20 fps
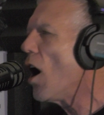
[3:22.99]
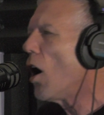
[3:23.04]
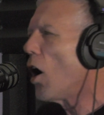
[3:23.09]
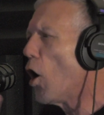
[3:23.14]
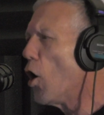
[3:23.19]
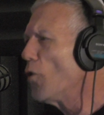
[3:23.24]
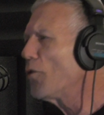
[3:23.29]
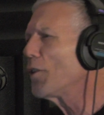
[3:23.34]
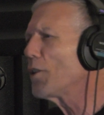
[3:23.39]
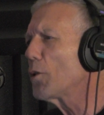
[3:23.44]

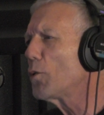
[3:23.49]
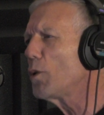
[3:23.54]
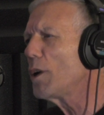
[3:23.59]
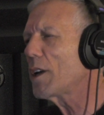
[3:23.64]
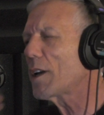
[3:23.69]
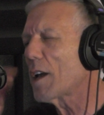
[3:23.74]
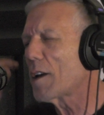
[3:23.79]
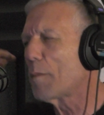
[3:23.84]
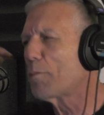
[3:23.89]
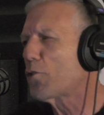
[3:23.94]
Over the
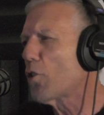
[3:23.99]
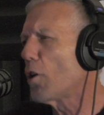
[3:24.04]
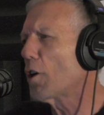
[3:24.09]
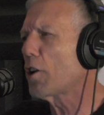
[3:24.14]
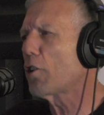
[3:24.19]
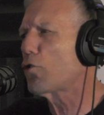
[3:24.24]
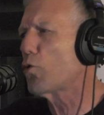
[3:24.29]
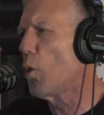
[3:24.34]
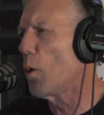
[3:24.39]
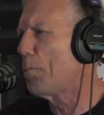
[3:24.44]
weekend, I'm
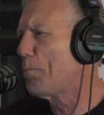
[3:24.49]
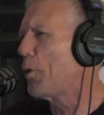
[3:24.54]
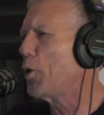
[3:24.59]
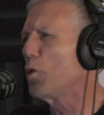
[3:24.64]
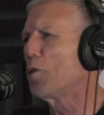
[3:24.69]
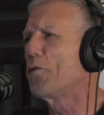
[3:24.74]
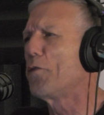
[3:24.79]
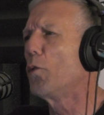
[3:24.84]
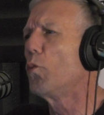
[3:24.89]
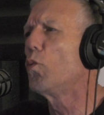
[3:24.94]
talking to a
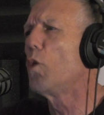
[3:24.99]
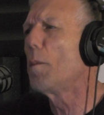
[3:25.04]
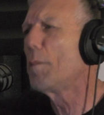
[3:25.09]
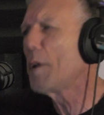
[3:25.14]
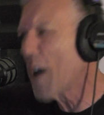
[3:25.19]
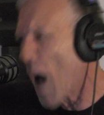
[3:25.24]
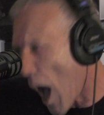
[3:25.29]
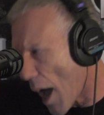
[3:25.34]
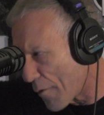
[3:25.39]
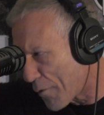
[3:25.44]
beautiful
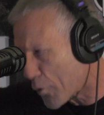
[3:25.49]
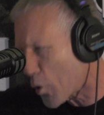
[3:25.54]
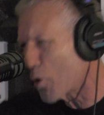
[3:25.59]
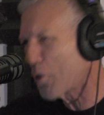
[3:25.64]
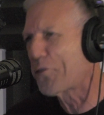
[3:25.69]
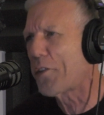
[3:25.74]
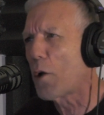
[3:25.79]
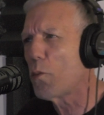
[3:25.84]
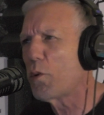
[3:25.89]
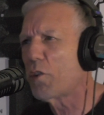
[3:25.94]
woman. Of
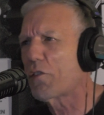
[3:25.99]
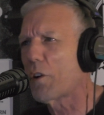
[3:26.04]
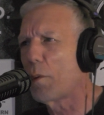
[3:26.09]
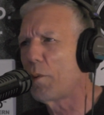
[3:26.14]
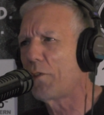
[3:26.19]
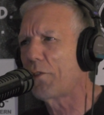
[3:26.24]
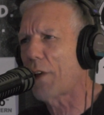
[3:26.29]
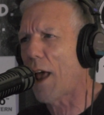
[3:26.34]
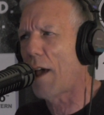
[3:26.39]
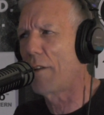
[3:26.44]
course, I wish I
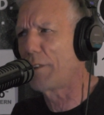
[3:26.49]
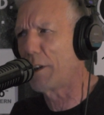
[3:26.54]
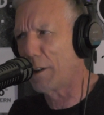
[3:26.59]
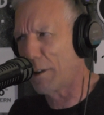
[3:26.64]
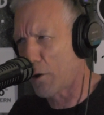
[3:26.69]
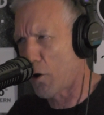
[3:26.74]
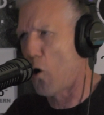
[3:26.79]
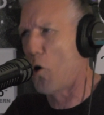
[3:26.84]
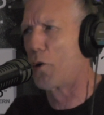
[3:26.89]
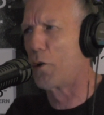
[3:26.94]
was having
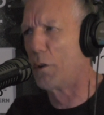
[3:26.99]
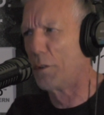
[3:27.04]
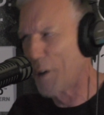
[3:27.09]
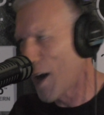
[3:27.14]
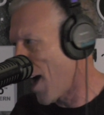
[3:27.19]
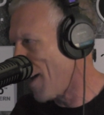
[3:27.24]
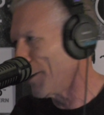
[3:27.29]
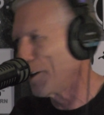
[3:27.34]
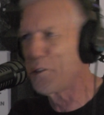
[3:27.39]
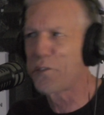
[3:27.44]
carnal
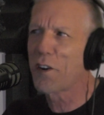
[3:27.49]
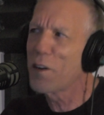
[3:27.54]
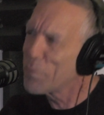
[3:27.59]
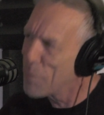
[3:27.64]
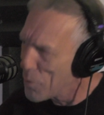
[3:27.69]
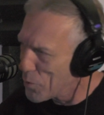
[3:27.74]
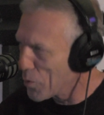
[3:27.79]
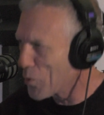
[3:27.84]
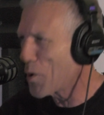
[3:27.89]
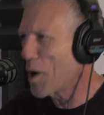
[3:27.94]
knowledge of, but
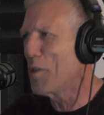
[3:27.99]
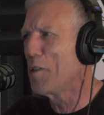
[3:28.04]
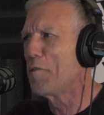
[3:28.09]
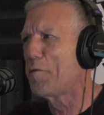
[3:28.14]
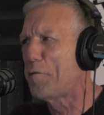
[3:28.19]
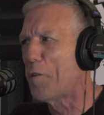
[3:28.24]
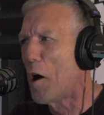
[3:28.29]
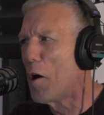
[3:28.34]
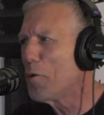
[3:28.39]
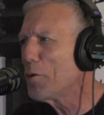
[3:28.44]
we were on the
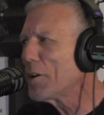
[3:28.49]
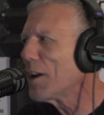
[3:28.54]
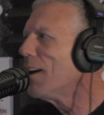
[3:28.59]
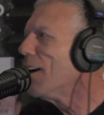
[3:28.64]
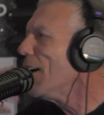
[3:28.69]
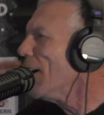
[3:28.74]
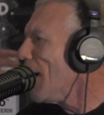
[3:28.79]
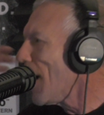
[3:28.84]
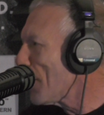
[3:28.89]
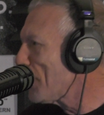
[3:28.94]
phone.
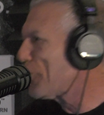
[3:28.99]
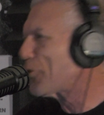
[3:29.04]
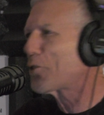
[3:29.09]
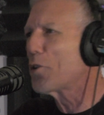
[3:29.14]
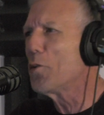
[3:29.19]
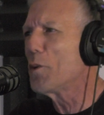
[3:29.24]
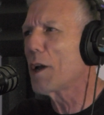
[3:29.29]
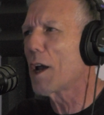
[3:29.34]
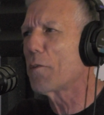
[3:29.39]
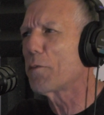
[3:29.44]
I was
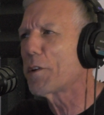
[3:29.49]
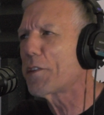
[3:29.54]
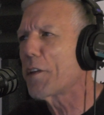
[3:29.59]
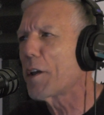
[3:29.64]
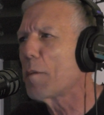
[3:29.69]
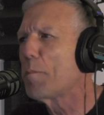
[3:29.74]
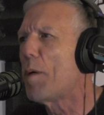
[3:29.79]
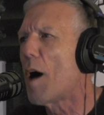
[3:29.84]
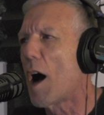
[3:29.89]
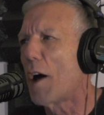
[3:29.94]
doing
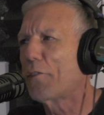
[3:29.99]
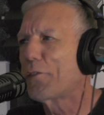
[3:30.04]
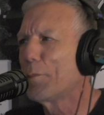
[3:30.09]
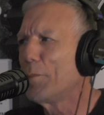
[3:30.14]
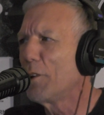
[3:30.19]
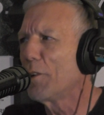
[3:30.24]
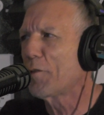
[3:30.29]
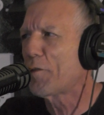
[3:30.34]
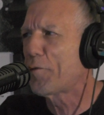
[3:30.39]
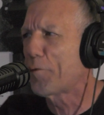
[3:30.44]
everything
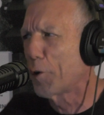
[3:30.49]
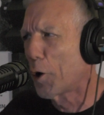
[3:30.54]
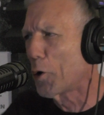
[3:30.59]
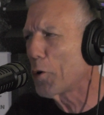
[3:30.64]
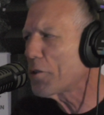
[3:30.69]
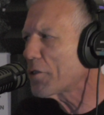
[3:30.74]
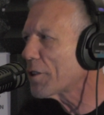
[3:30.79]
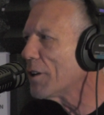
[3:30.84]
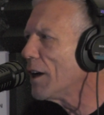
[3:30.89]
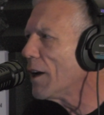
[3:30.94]
possible,
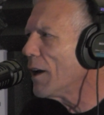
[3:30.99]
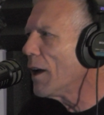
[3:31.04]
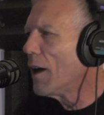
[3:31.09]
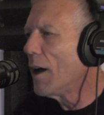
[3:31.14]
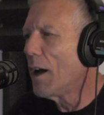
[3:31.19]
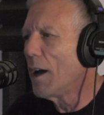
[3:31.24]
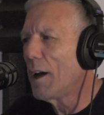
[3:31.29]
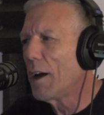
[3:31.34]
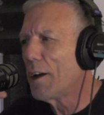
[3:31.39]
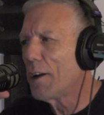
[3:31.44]
flirt,
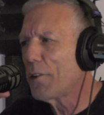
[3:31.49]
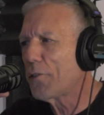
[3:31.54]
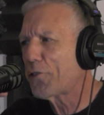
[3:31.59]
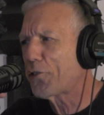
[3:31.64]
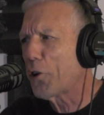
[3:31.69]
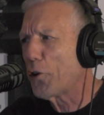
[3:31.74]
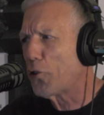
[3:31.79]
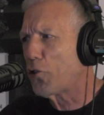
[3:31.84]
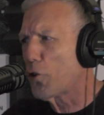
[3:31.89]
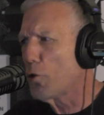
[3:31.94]

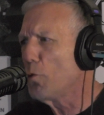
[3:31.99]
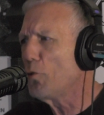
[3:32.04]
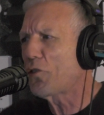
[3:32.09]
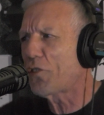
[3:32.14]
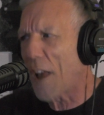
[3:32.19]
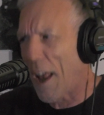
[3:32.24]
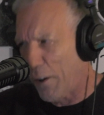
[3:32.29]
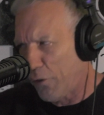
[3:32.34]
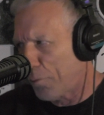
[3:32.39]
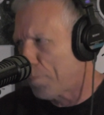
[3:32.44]
seduce
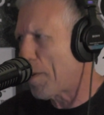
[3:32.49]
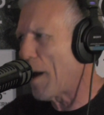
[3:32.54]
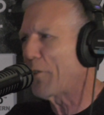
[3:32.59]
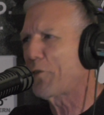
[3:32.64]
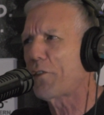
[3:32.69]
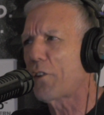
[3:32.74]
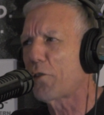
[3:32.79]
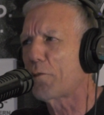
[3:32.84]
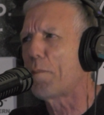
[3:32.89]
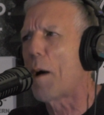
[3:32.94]
as
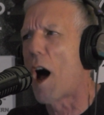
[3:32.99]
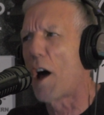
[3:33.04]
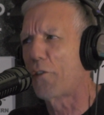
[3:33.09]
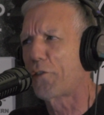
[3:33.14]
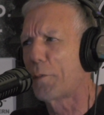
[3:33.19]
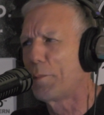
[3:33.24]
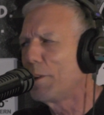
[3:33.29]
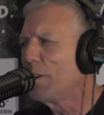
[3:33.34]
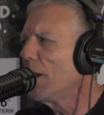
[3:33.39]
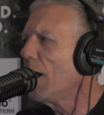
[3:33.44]
best as
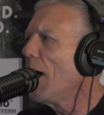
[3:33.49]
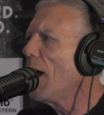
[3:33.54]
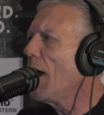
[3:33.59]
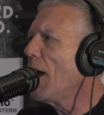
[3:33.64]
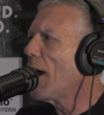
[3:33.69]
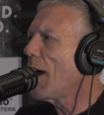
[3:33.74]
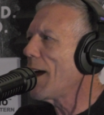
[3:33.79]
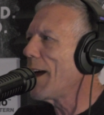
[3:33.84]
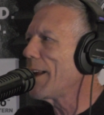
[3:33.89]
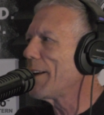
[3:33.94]
possible,
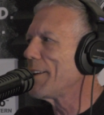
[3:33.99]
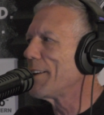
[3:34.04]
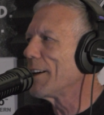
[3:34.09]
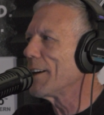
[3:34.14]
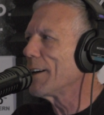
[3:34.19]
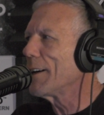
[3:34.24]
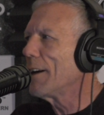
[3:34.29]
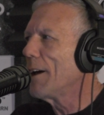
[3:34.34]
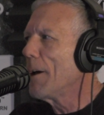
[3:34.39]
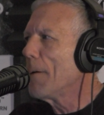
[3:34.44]
and
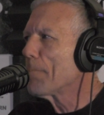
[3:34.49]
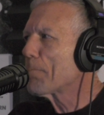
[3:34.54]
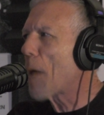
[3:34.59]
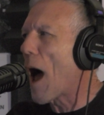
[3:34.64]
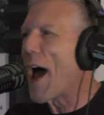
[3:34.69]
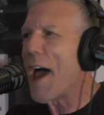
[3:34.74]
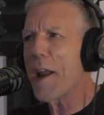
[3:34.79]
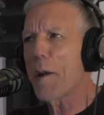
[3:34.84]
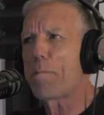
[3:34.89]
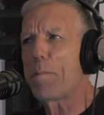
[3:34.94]
I
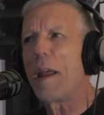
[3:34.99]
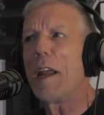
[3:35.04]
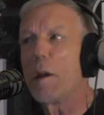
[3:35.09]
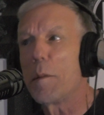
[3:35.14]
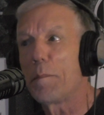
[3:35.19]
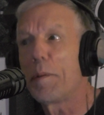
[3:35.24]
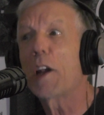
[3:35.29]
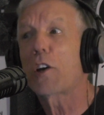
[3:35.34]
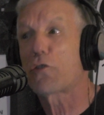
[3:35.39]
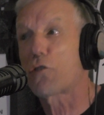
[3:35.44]
had to paint a
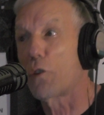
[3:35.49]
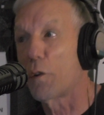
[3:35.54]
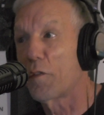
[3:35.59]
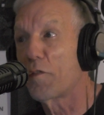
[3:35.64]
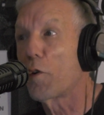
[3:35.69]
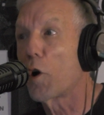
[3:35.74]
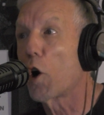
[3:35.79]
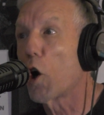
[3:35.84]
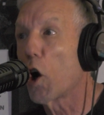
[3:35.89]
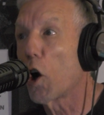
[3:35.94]
picture
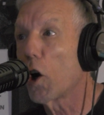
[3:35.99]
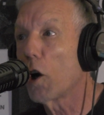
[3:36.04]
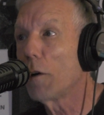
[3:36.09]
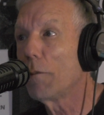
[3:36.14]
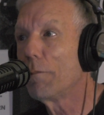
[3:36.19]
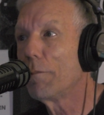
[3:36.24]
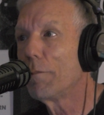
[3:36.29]
for her.